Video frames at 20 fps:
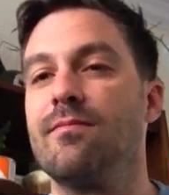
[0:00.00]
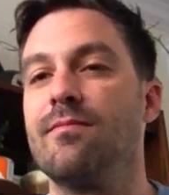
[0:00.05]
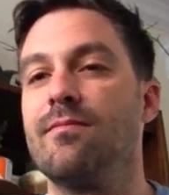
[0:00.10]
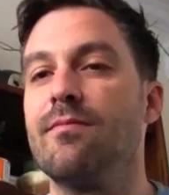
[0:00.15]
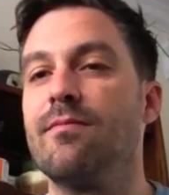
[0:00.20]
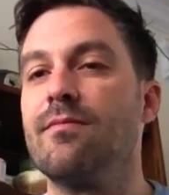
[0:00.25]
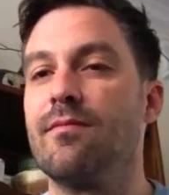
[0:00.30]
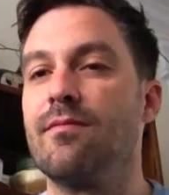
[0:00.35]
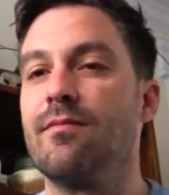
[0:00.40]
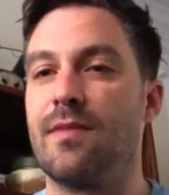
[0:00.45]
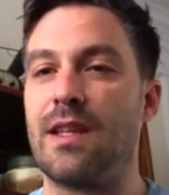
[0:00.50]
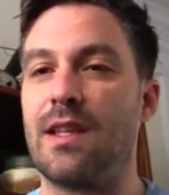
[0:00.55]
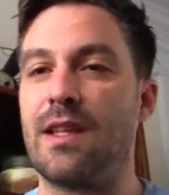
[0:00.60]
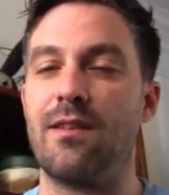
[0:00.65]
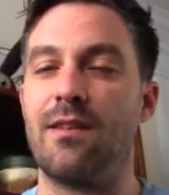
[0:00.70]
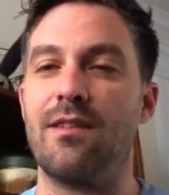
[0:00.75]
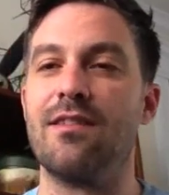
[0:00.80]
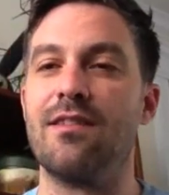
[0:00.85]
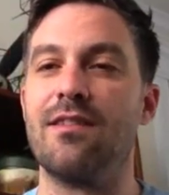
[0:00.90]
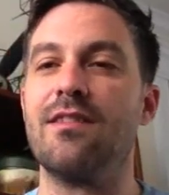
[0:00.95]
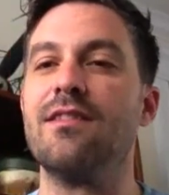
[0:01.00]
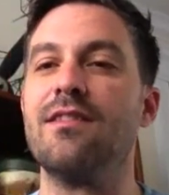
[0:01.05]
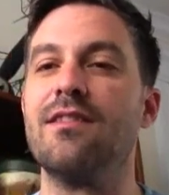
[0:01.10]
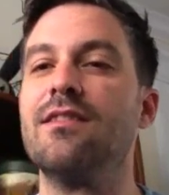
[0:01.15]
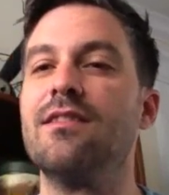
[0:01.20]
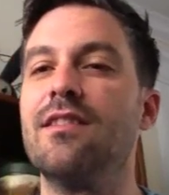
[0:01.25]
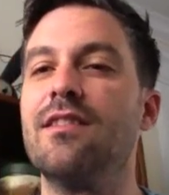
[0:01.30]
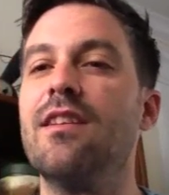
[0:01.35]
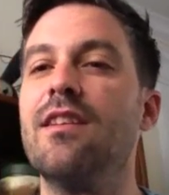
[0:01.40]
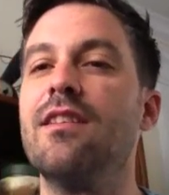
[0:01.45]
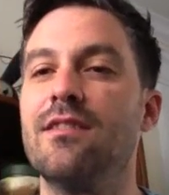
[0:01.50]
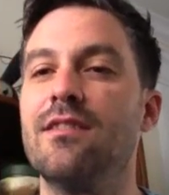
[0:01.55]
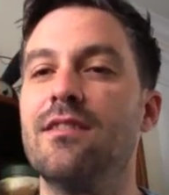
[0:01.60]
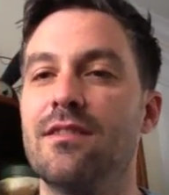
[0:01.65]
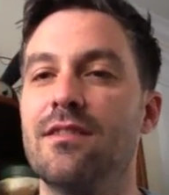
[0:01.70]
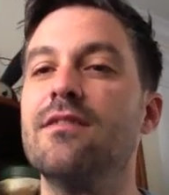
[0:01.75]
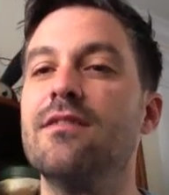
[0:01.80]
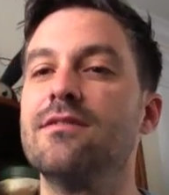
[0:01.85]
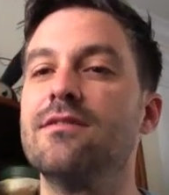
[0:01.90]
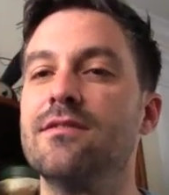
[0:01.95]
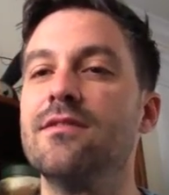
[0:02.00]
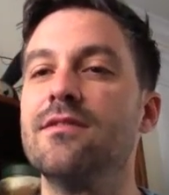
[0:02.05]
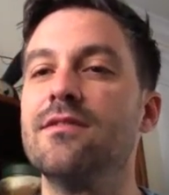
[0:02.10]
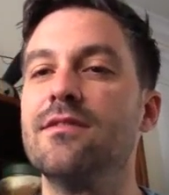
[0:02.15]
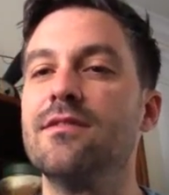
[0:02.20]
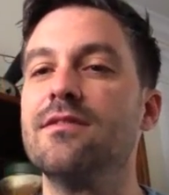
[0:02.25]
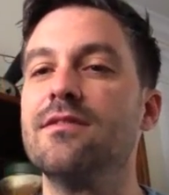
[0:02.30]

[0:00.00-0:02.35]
I like to ask a lot of time travel questions.